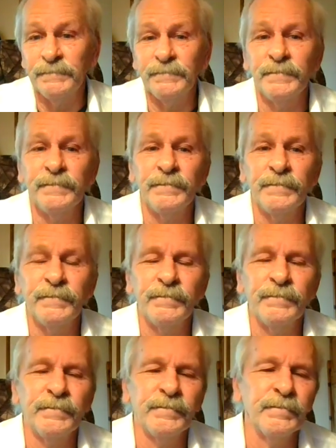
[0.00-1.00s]

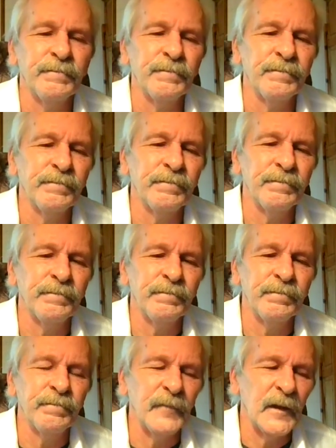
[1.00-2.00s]

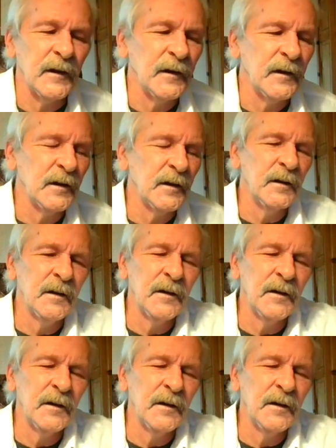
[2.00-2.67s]
Nothing is said.